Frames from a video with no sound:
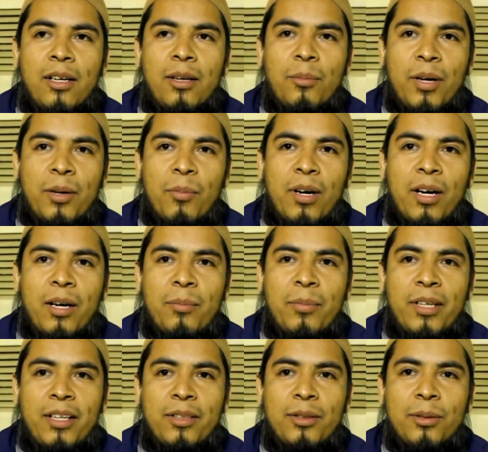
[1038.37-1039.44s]
my mom,
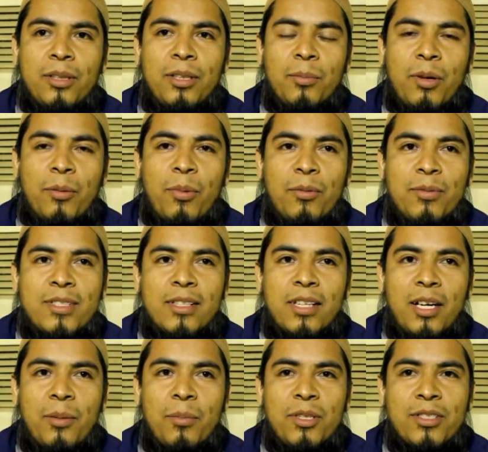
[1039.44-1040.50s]
and I told him about
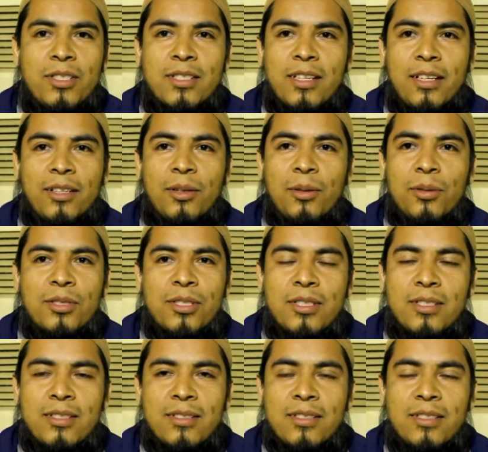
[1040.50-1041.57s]
Islam, and she's like, oh,
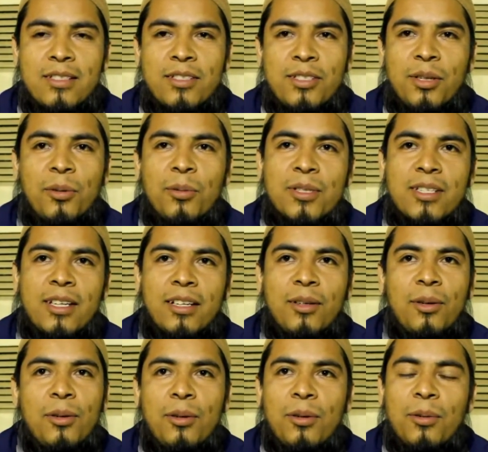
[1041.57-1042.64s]
she always like,
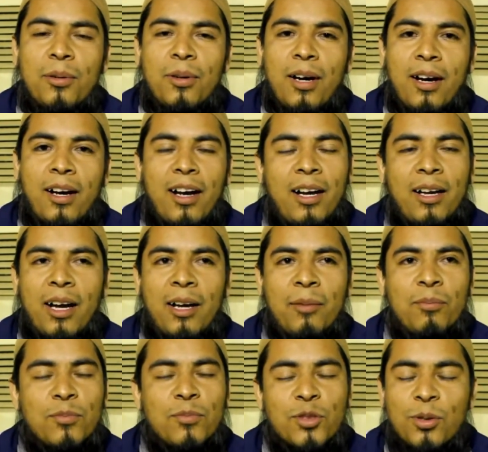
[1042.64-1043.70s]
oh,
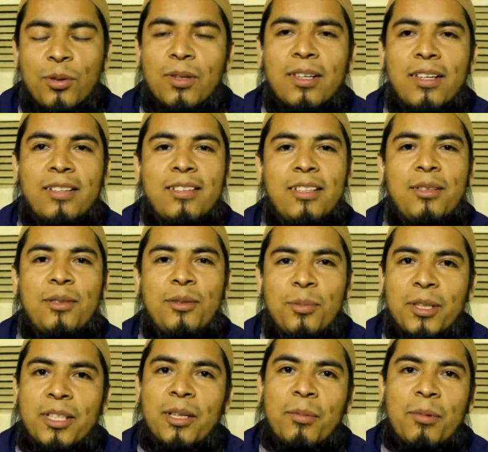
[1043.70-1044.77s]
I'm so glad that you
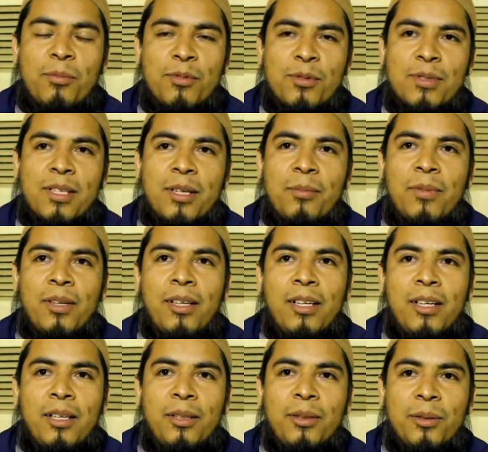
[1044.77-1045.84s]
became a Muslim.
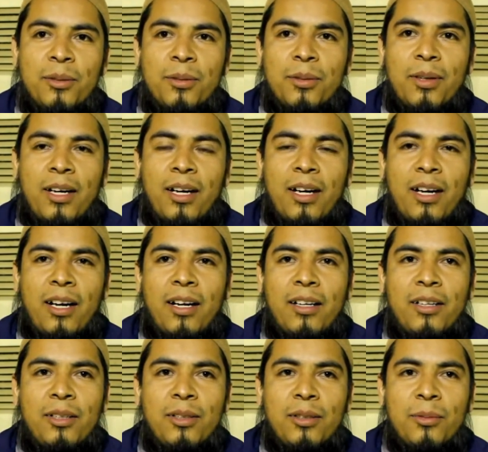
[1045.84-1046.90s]
You know,
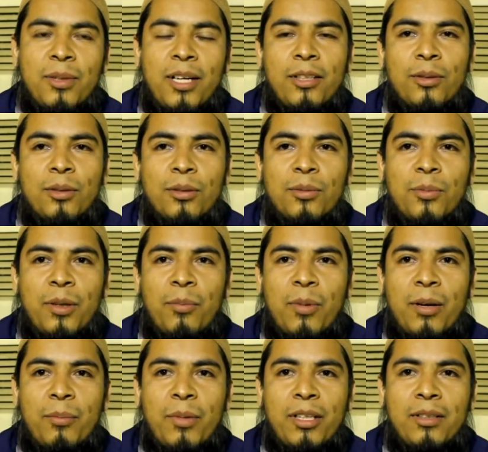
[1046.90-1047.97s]
when I talk to my
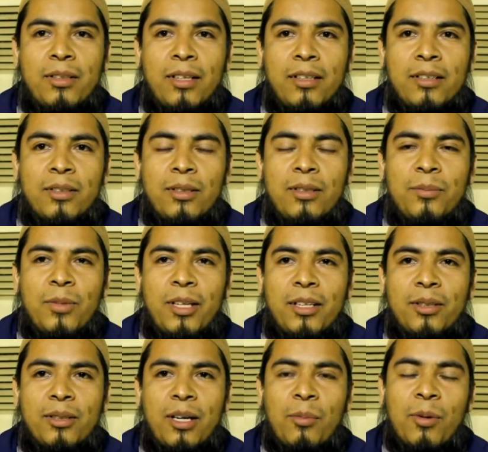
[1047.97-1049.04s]
mom, I tell him,
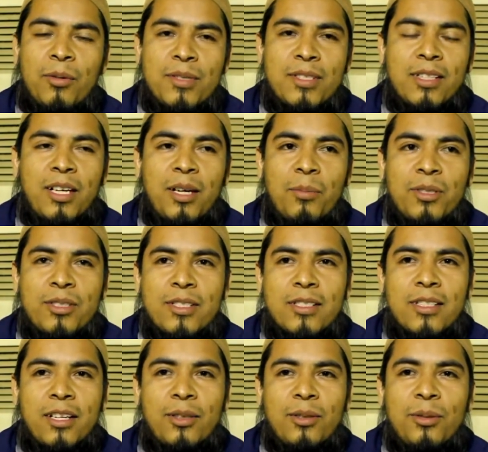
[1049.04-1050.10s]
like, about Islam, and
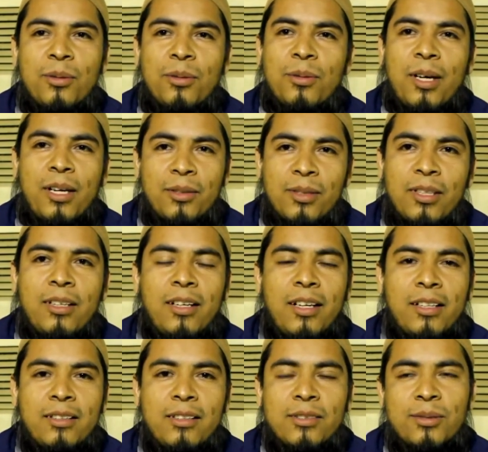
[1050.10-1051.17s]
she's like, you know, I really
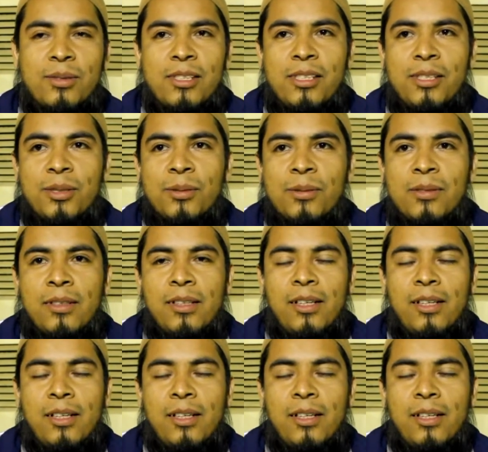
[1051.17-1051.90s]
like this religion,